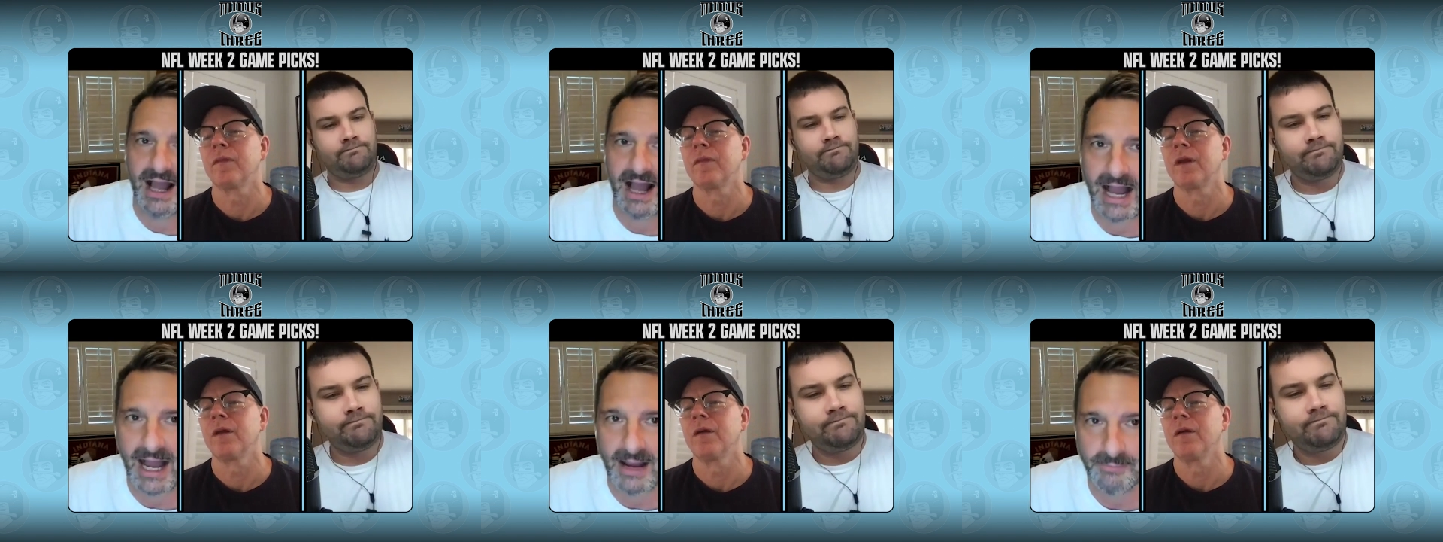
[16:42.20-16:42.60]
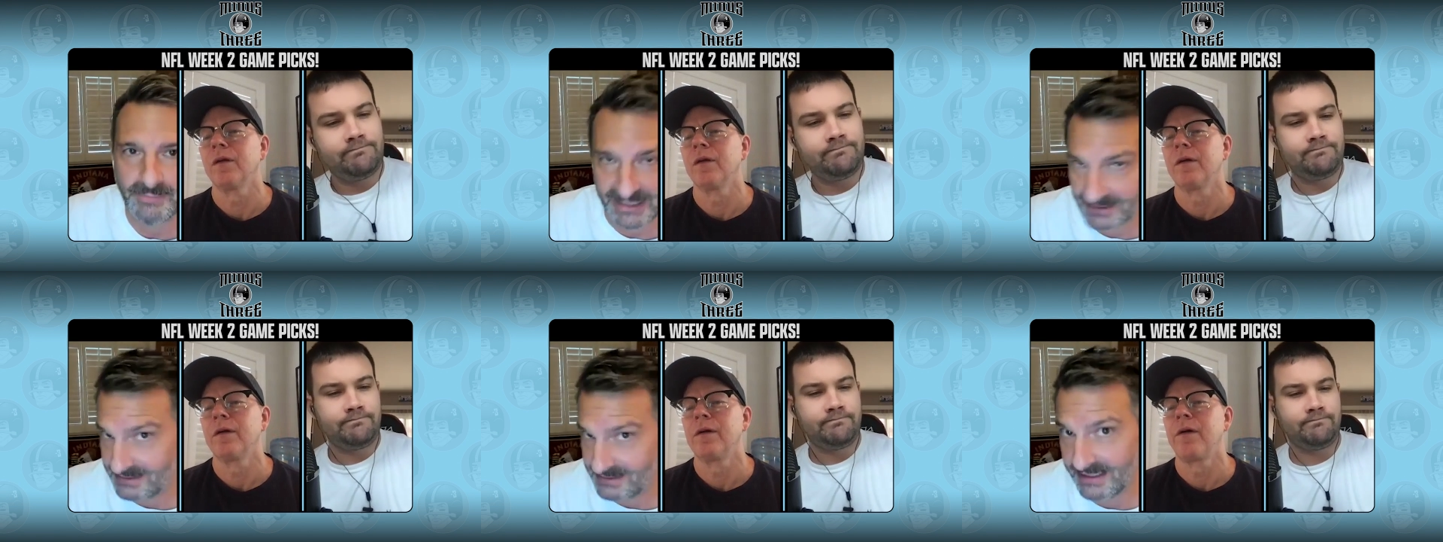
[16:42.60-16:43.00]
Speaker 1: um,
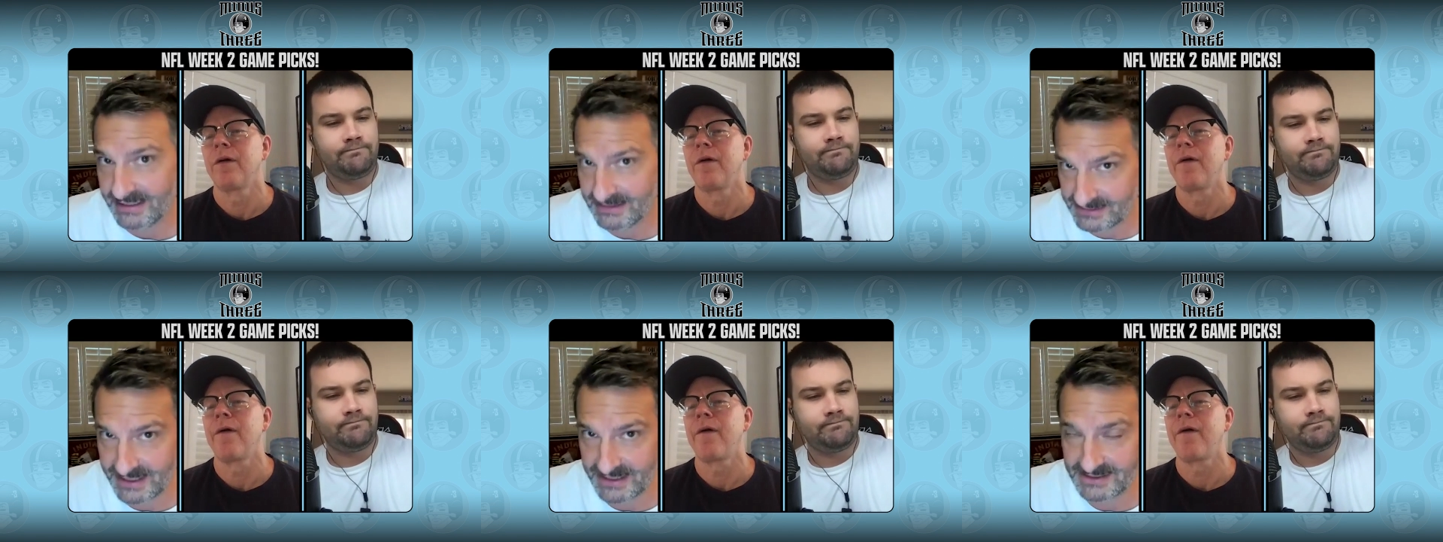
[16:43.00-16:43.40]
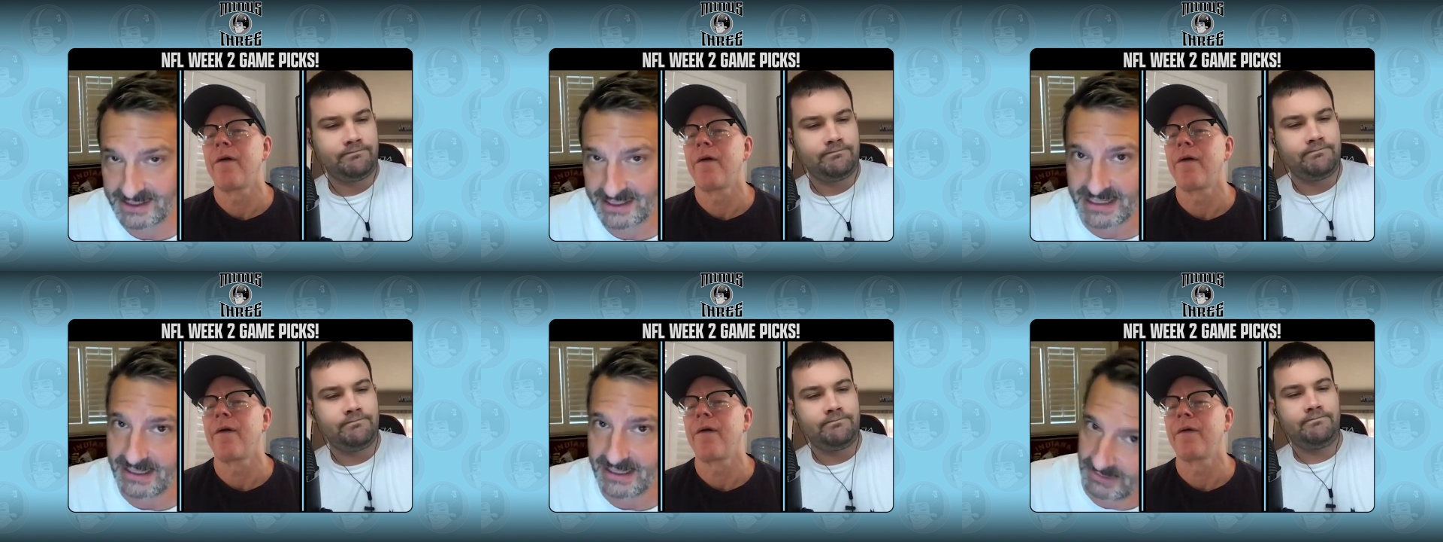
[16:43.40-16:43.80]
because it is his
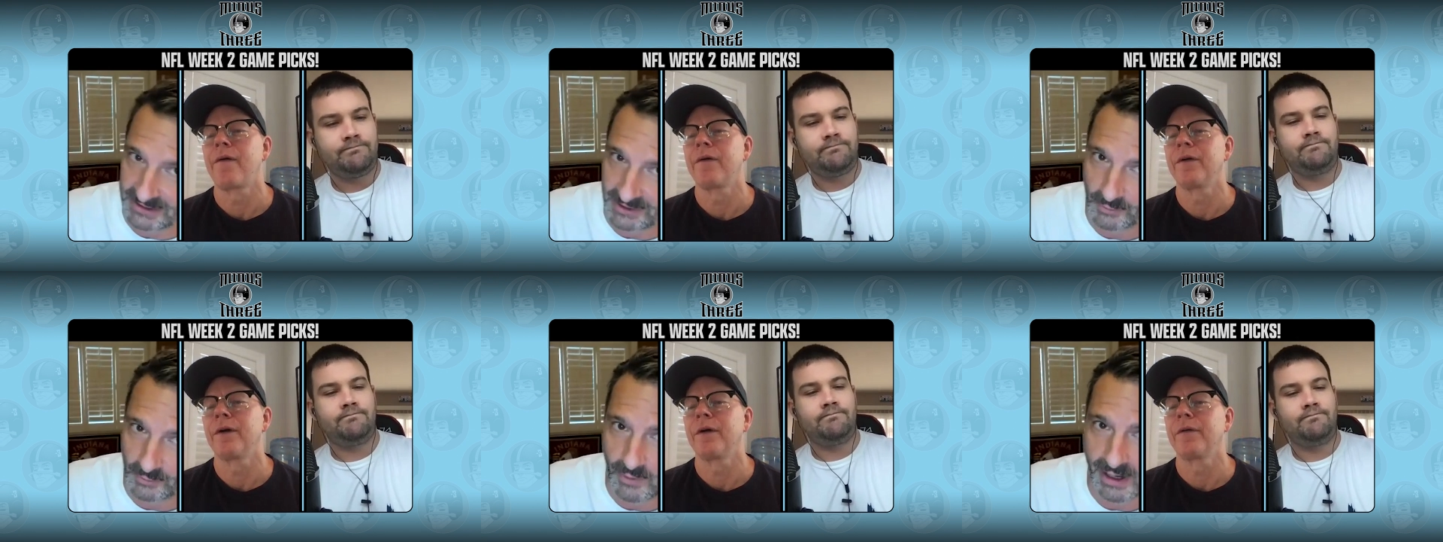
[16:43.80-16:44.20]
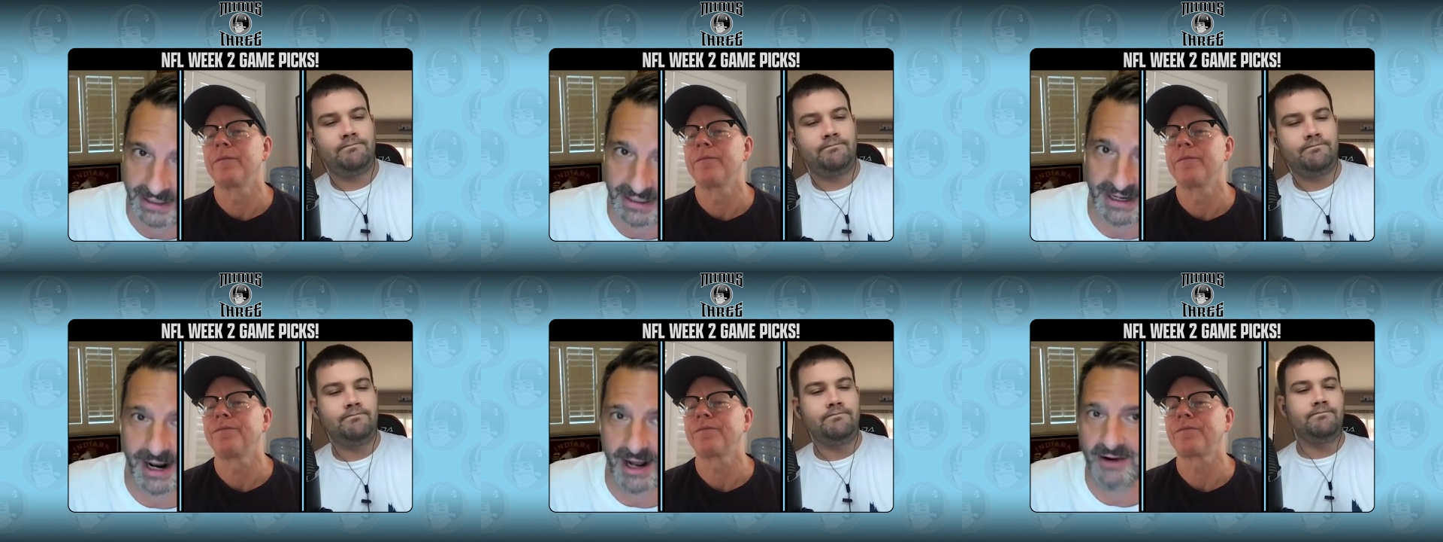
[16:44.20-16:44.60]
team and they're 1
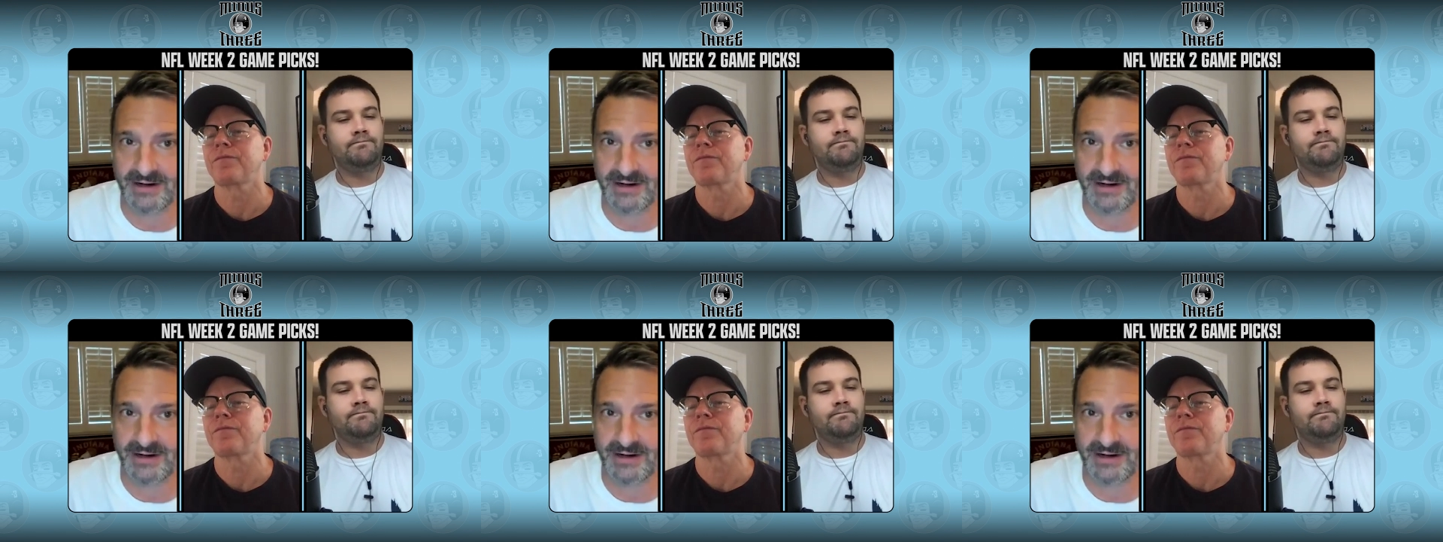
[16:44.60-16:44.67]
and 0.